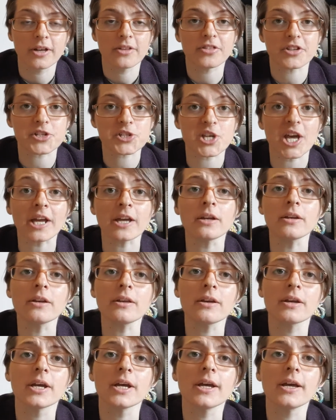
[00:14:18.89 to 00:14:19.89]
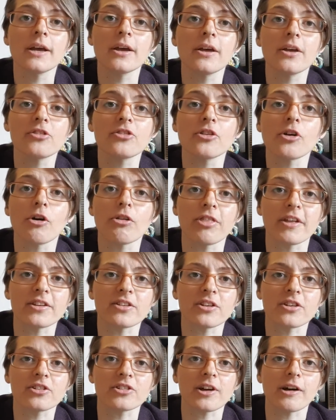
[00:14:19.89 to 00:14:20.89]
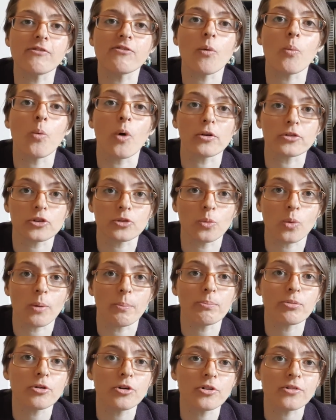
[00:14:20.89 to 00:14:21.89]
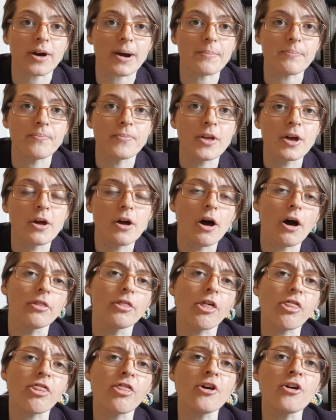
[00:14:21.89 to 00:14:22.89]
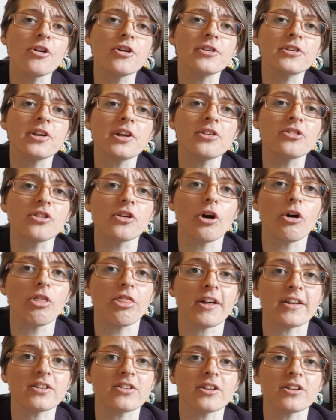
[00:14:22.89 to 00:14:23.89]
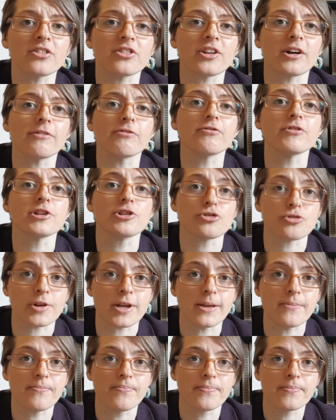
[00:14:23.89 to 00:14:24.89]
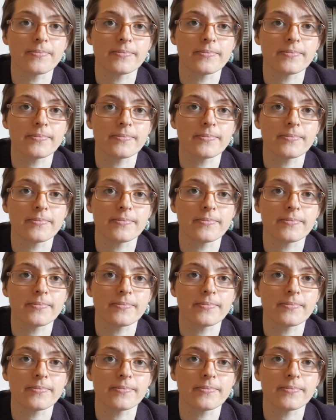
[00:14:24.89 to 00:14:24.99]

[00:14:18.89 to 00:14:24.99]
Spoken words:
The second is the Authentic Self one-to-one program. And the third is the Authentic Self retreat.